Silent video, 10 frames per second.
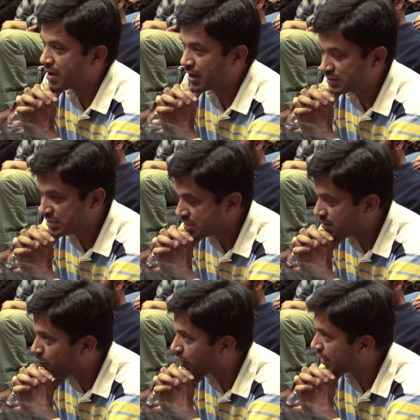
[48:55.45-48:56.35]
I see
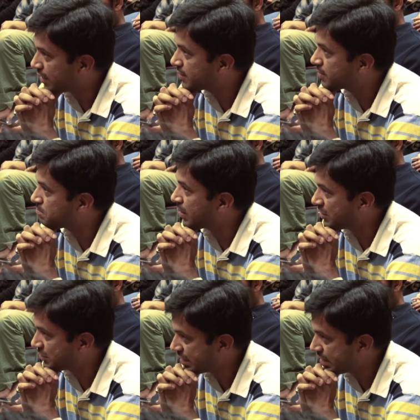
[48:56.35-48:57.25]
the violence,
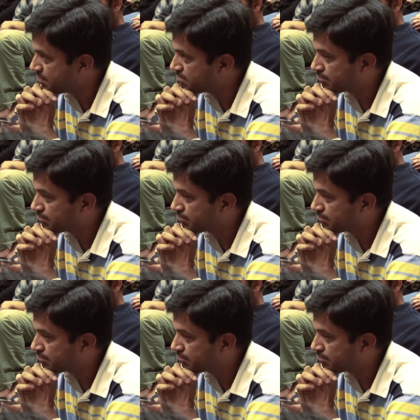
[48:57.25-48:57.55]
I see